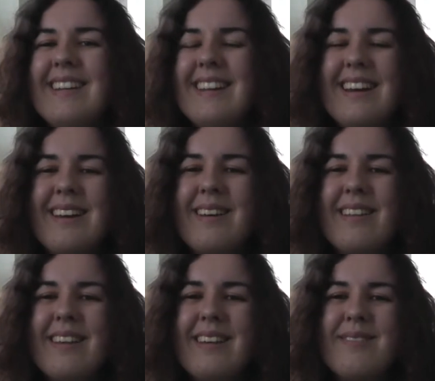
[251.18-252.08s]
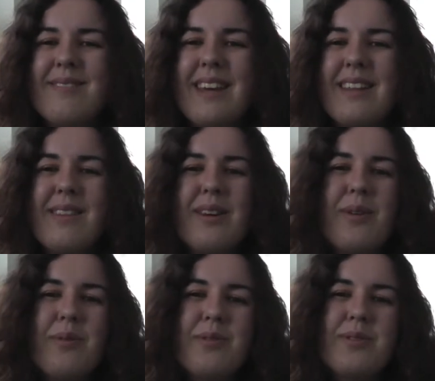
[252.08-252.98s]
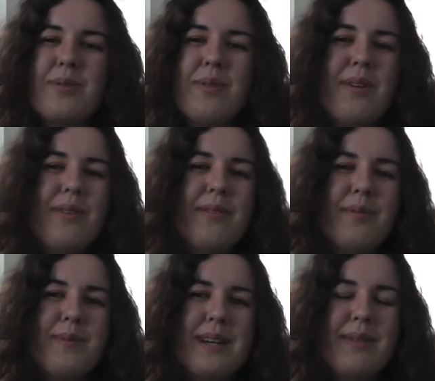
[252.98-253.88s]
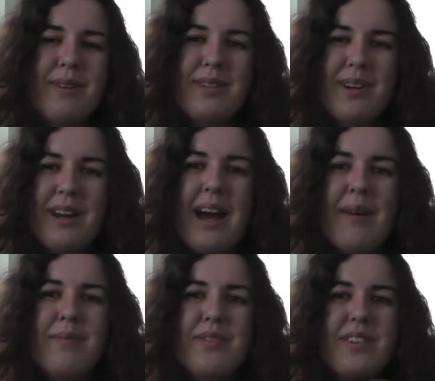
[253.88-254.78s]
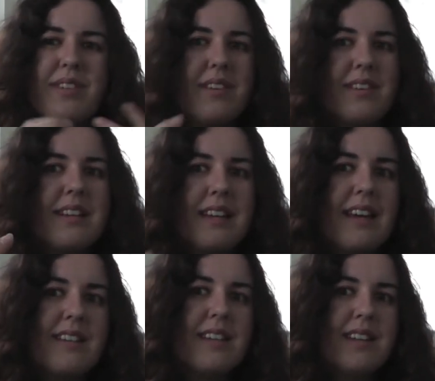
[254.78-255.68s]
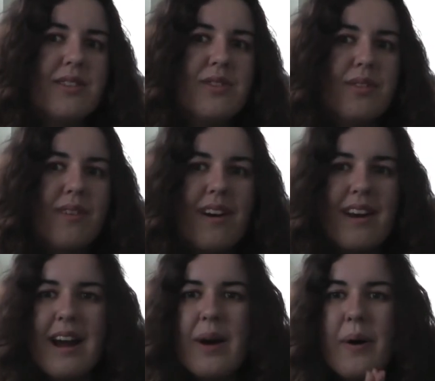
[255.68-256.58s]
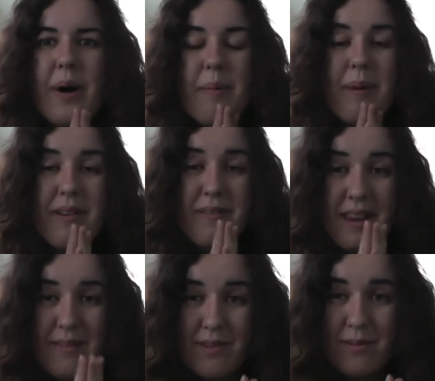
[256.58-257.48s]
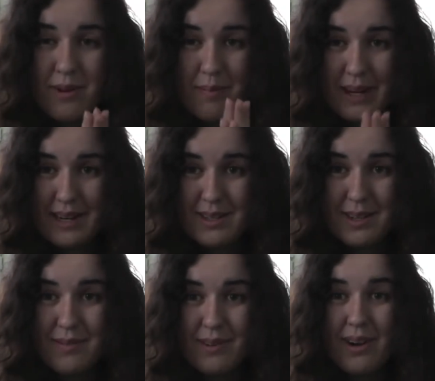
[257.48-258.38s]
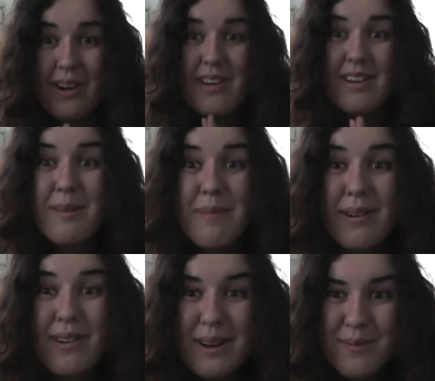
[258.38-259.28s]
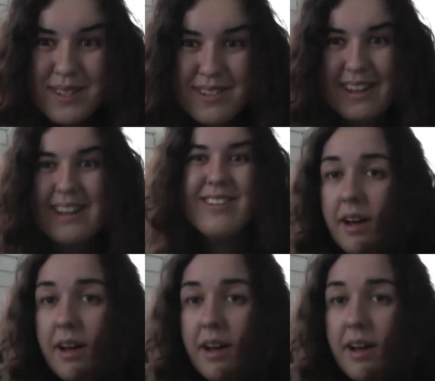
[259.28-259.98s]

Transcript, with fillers: Like, I think get the old school horror films out, which I am seriously getting into right now. My favourite one being so far Nightmare on Elm Street.